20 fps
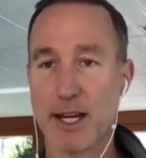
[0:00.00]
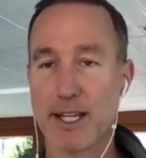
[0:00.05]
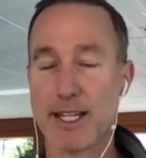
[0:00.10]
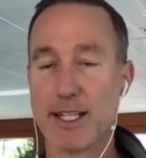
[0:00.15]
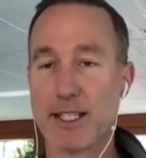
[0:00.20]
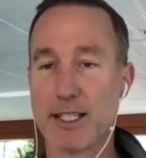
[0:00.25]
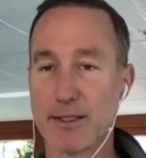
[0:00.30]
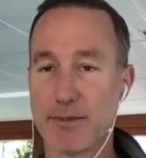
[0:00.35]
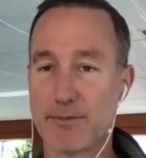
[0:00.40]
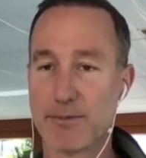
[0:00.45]
I
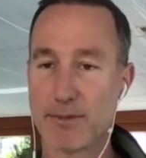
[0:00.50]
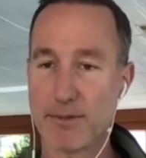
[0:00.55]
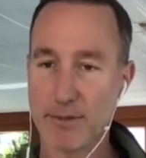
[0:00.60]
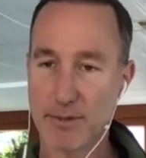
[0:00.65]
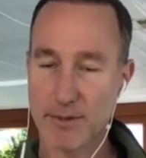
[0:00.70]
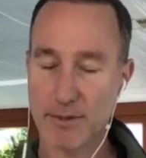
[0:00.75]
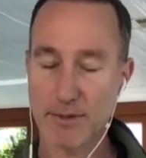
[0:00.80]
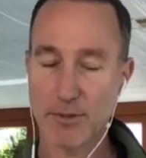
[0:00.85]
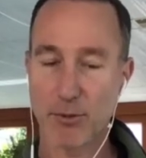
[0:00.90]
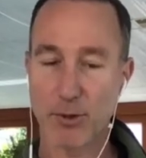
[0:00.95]
need to
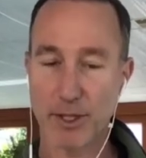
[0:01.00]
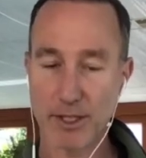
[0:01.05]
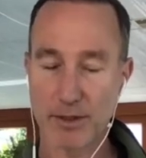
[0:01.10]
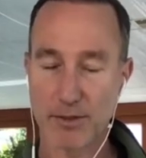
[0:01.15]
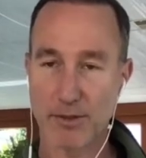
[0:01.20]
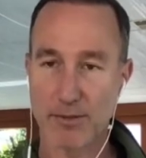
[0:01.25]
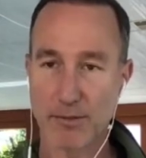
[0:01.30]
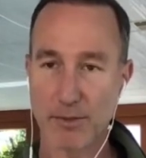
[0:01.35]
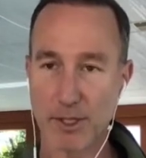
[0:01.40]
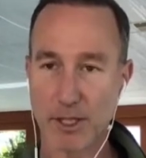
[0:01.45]
really,
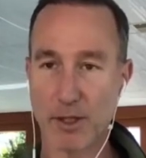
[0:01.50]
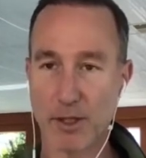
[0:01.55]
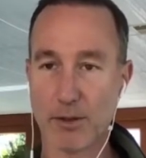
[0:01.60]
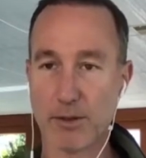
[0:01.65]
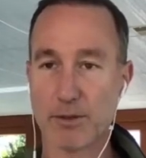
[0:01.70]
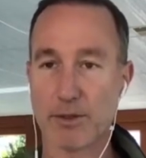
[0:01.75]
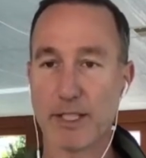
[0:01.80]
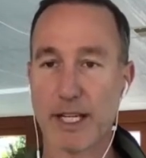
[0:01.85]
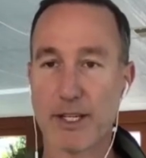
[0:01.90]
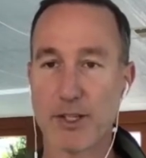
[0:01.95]
you
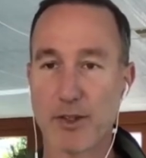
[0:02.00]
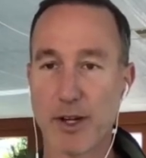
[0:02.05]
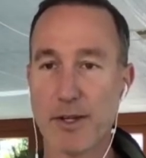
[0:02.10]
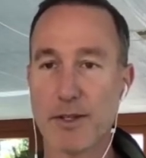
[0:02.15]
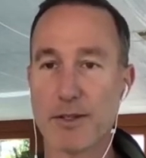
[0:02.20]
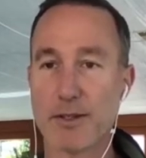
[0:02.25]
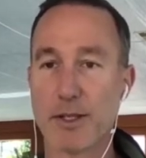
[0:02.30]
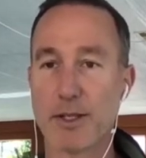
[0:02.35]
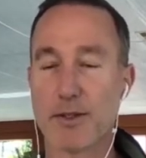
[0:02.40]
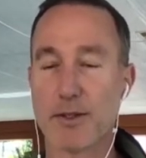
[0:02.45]
know,
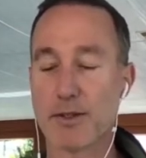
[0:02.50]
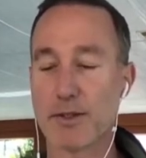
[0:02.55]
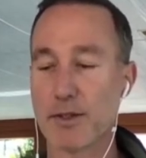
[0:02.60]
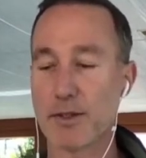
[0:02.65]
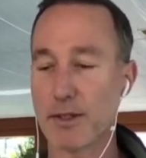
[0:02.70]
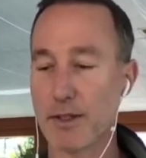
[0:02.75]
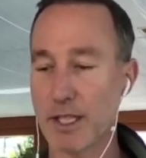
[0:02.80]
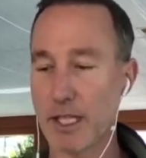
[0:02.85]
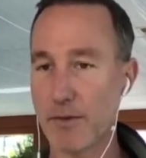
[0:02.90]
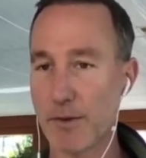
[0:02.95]
digest
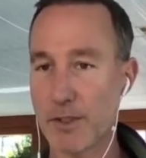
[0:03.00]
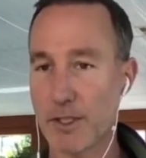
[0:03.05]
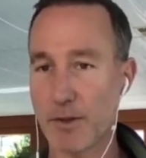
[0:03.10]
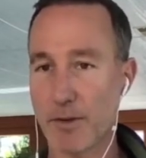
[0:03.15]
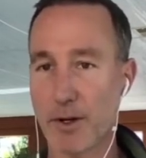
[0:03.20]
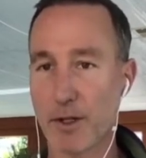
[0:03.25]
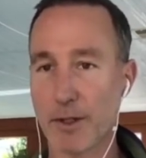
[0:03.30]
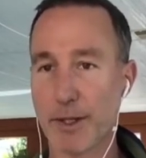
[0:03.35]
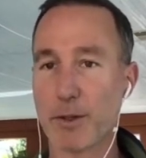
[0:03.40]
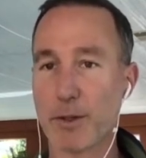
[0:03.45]
this, give it
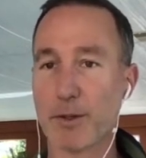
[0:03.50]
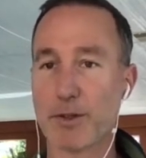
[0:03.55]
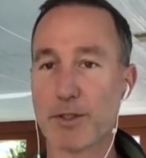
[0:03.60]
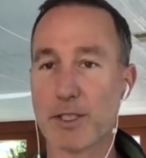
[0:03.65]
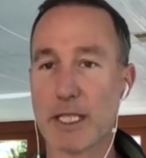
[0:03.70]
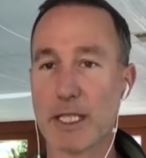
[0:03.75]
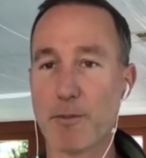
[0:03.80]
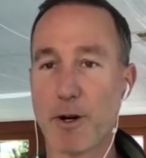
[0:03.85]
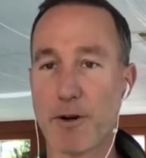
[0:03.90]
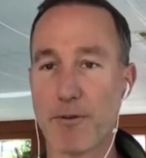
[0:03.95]
to our legal
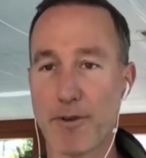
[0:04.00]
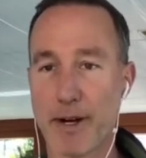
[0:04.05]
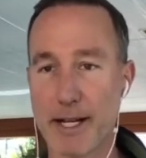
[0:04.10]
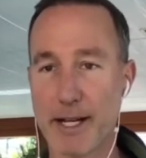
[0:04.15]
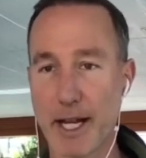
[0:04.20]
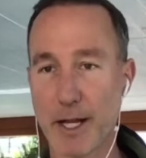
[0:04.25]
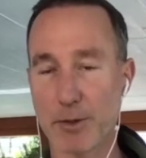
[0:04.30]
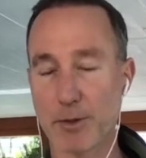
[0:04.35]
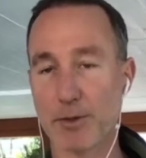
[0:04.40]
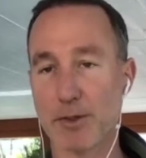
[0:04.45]
team, our
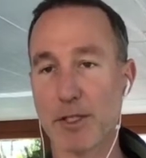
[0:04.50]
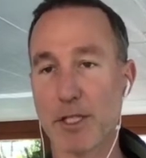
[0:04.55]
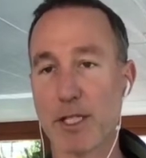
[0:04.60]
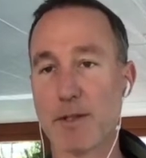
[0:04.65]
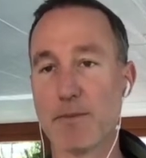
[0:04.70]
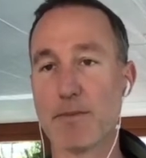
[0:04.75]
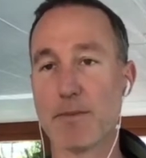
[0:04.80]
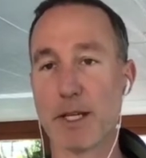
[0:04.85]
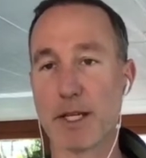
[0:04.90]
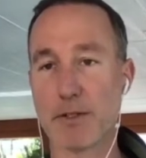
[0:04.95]
financial
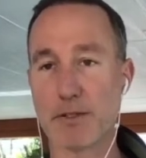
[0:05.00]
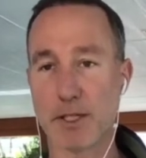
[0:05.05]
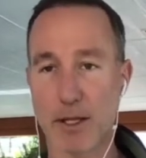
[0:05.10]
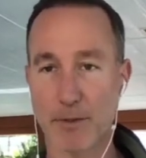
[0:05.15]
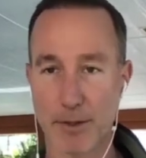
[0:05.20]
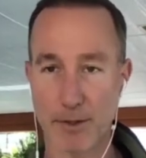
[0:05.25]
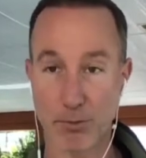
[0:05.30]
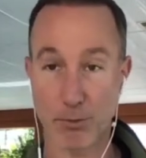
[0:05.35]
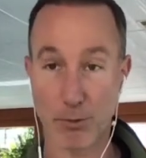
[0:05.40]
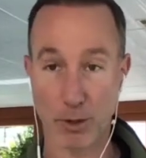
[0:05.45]
team, and see
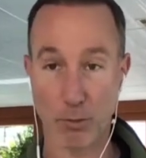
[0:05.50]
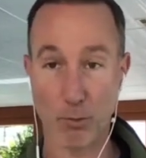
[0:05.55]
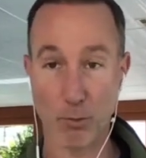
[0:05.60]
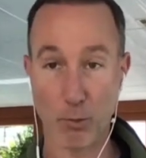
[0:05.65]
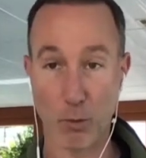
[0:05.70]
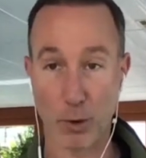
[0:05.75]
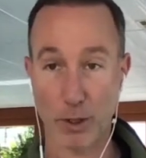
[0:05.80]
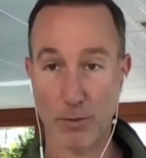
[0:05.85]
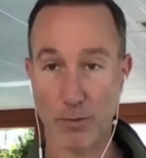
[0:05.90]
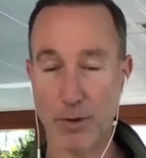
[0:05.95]
if this really
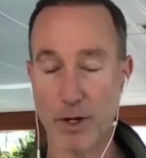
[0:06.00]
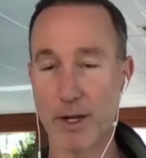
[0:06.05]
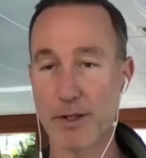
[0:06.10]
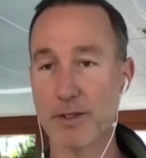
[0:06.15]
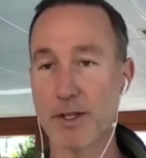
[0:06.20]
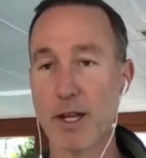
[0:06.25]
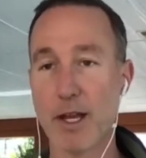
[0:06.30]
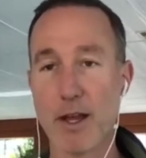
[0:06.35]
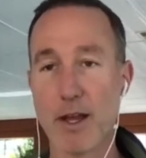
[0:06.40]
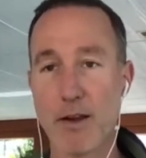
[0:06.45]
works for
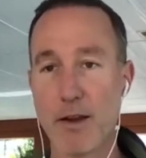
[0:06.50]
us.